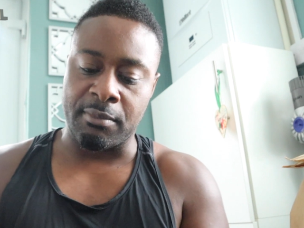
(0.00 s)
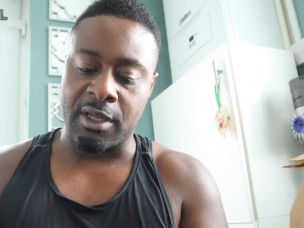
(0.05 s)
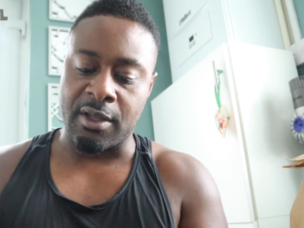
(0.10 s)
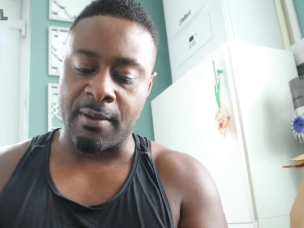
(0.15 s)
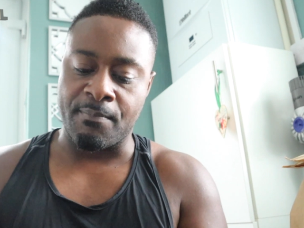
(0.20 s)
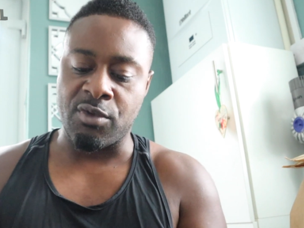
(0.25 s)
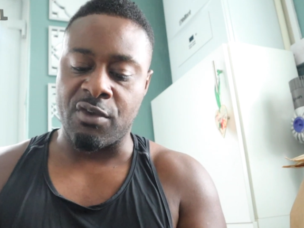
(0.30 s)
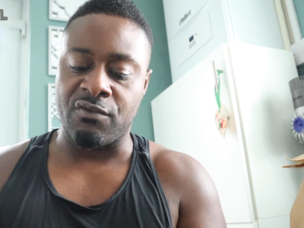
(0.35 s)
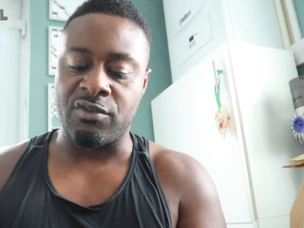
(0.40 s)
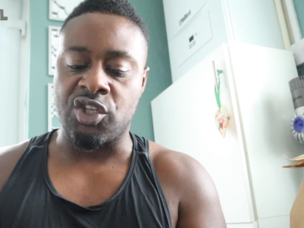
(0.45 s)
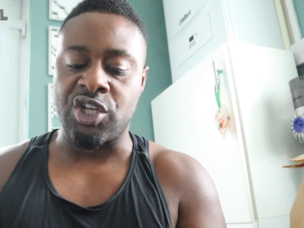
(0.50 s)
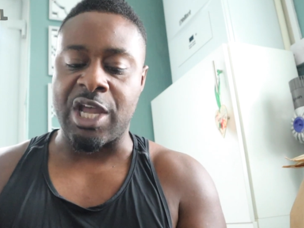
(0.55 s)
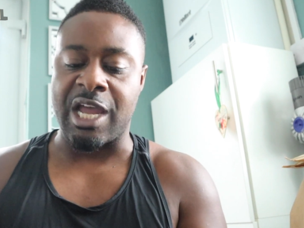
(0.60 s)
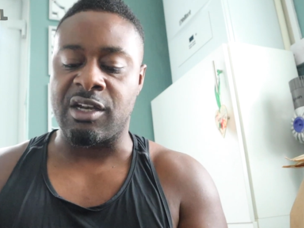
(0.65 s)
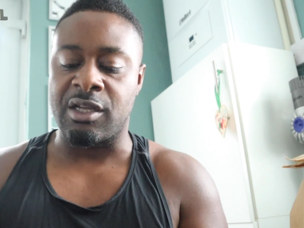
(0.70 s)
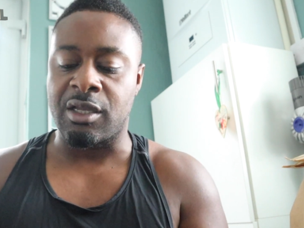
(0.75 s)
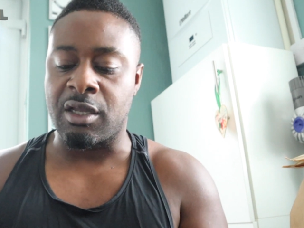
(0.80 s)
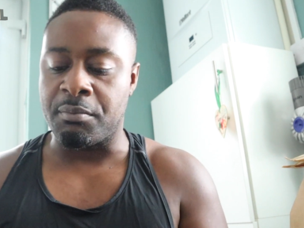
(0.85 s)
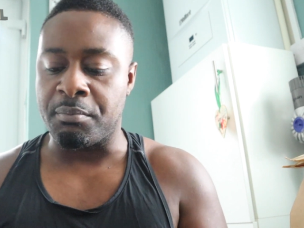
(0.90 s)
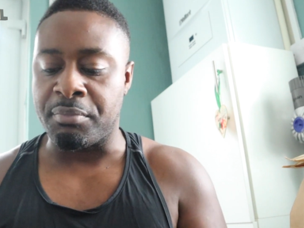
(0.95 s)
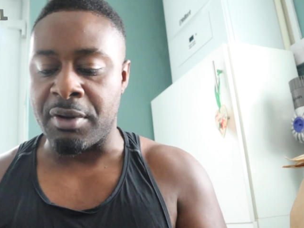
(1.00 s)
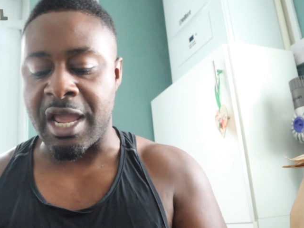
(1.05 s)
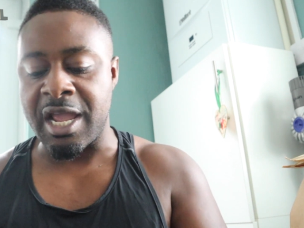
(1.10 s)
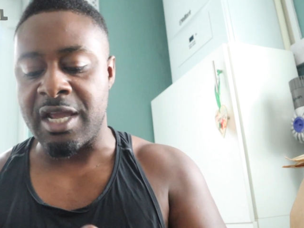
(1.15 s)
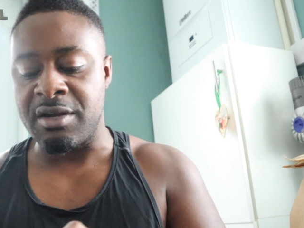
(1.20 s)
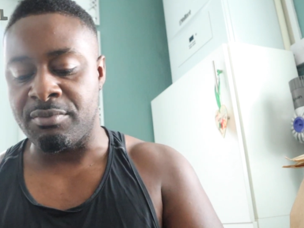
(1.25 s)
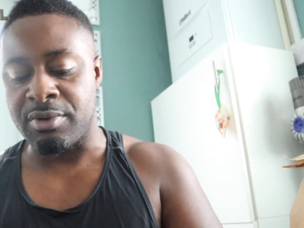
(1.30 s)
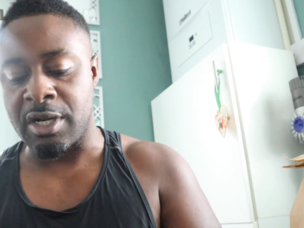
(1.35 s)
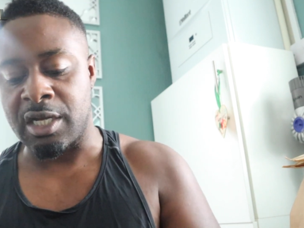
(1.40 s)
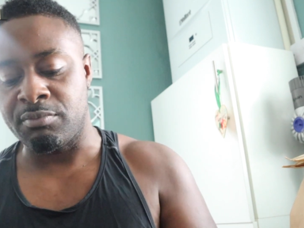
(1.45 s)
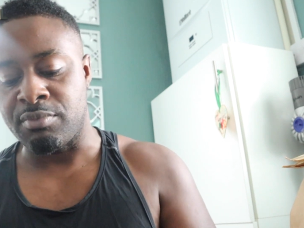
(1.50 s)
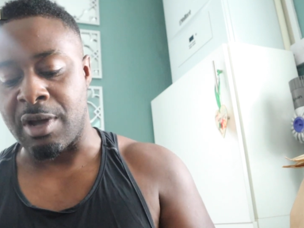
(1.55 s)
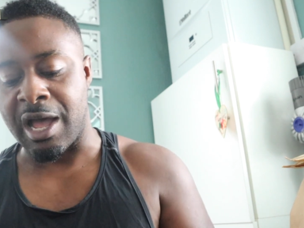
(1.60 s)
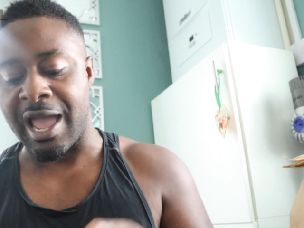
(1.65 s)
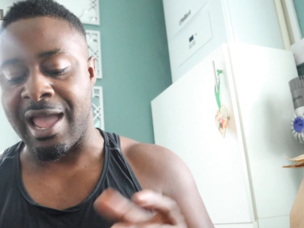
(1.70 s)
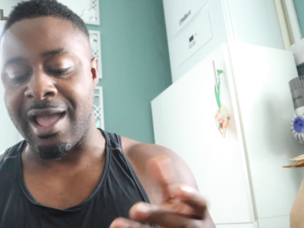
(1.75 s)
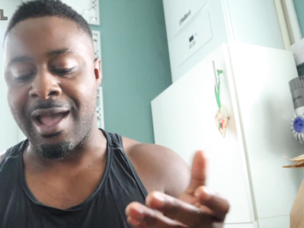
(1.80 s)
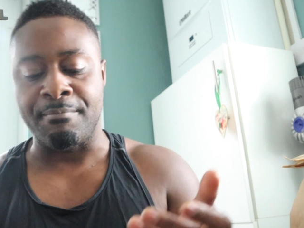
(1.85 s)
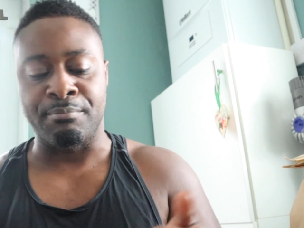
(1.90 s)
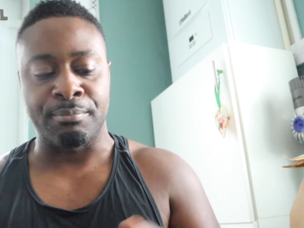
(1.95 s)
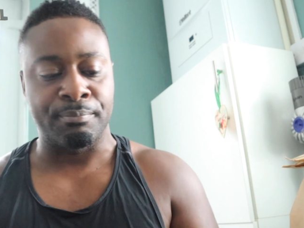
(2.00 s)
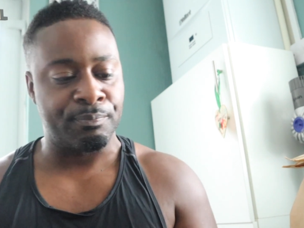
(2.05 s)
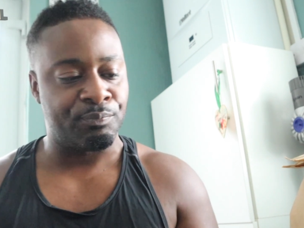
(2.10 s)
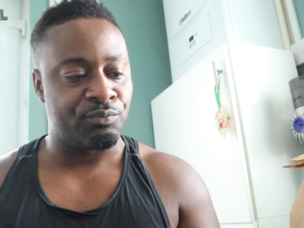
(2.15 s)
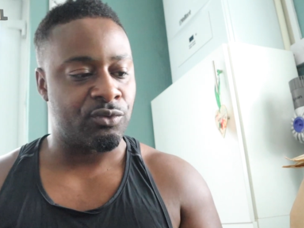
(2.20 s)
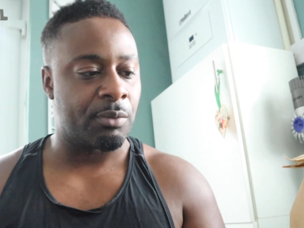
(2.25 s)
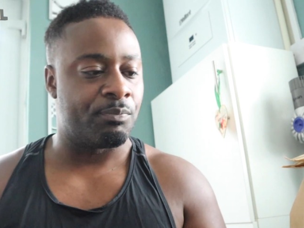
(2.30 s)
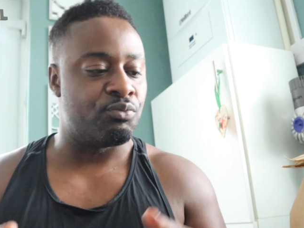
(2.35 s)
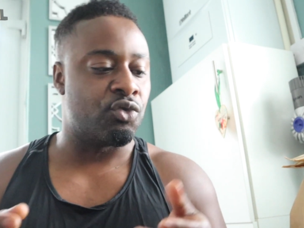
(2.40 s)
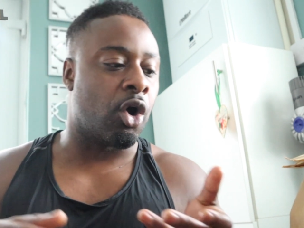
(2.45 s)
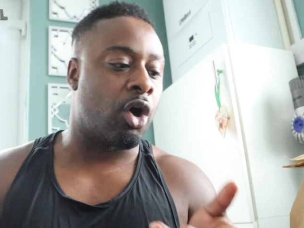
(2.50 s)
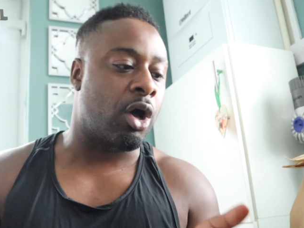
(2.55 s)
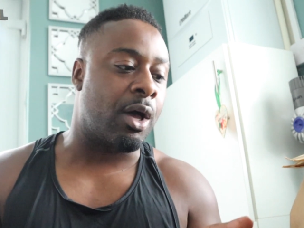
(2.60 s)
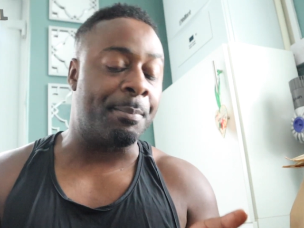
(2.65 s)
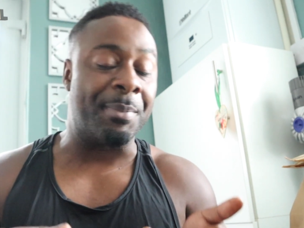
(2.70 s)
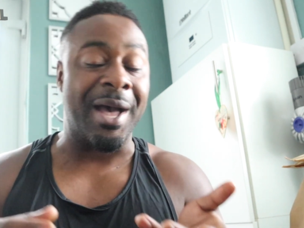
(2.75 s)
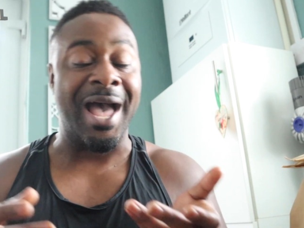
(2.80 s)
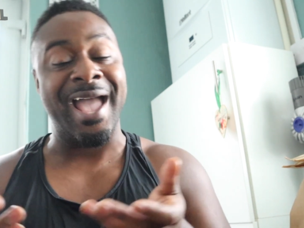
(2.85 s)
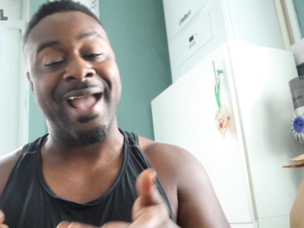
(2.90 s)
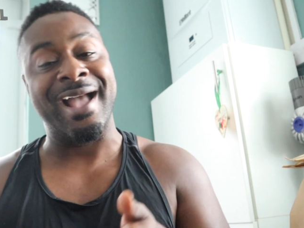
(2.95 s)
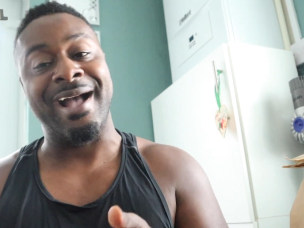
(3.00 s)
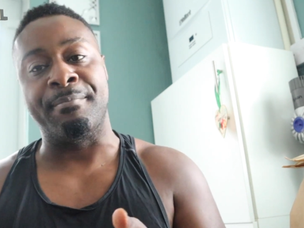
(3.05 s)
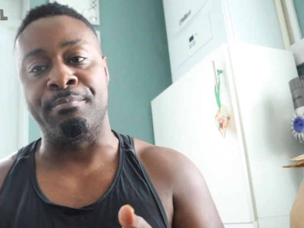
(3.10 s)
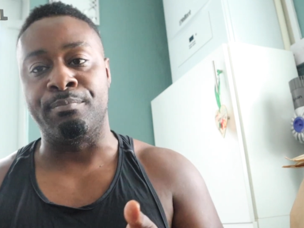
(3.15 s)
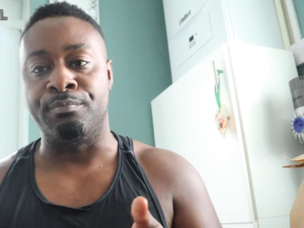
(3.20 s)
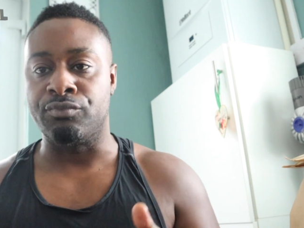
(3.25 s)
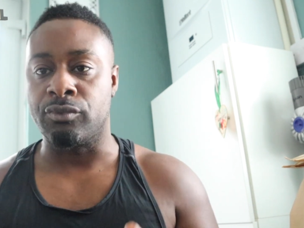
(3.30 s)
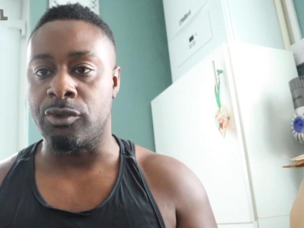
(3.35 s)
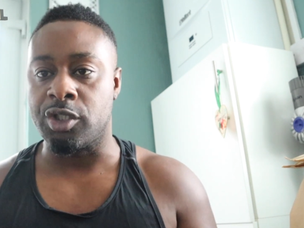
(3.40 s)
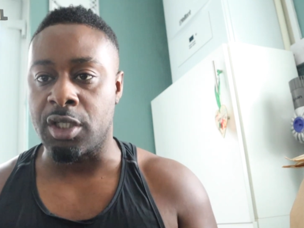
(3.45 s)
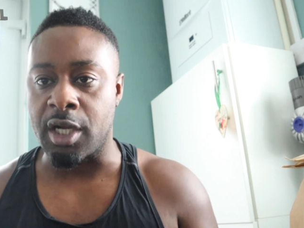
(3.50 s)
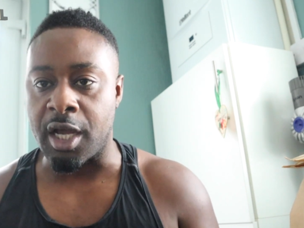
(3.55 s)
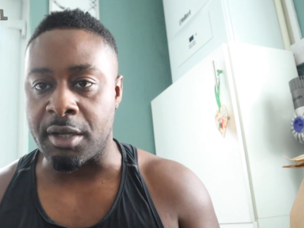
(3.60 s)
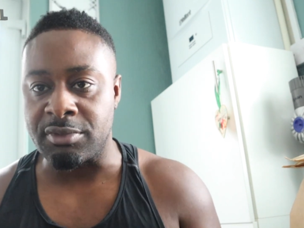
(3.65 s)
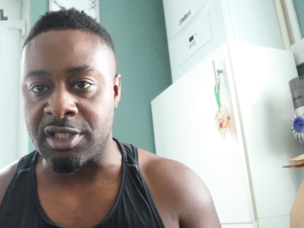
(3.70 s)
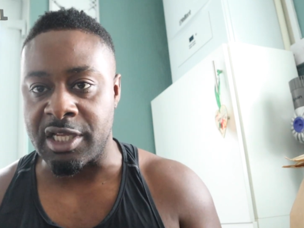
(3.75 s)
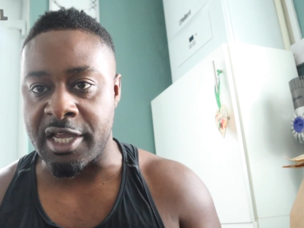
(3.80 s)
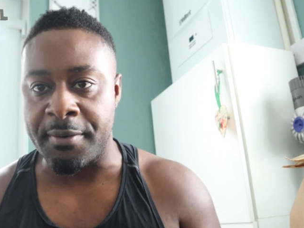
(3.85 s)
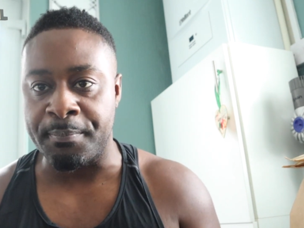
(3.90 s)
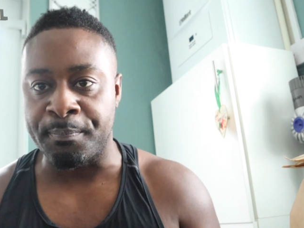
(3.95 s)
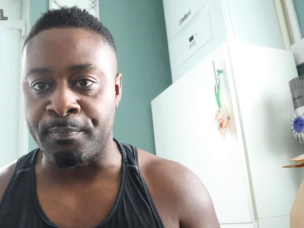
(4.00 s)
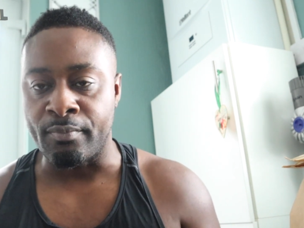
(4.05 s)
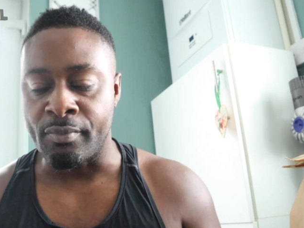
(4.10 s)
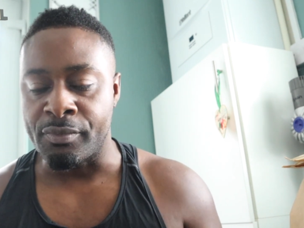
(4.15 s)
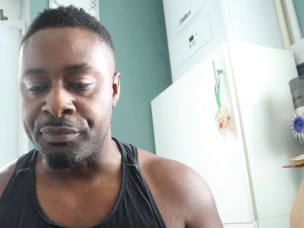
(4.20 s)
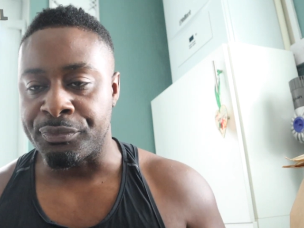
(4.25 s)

me, I'm not even trying to complain, but I am. I'm not, but I am. Do you know what I'm saying?